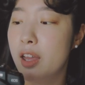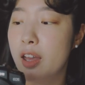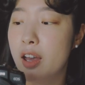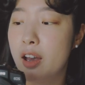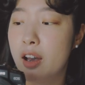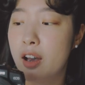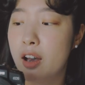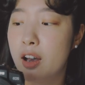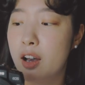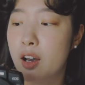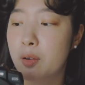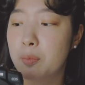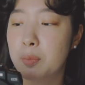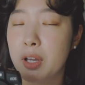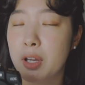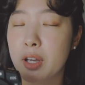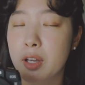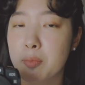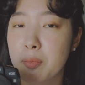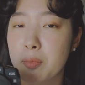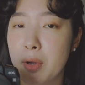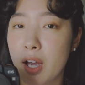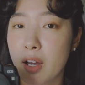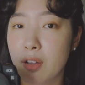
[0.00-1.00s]
Um,
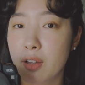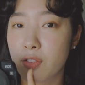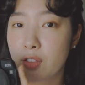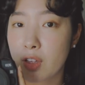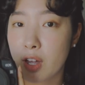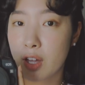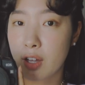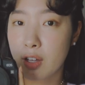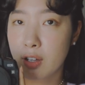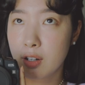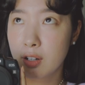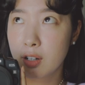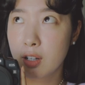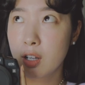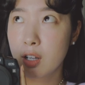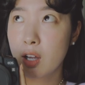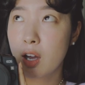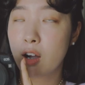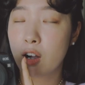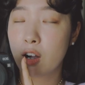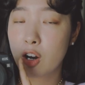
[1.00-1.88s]
and back then,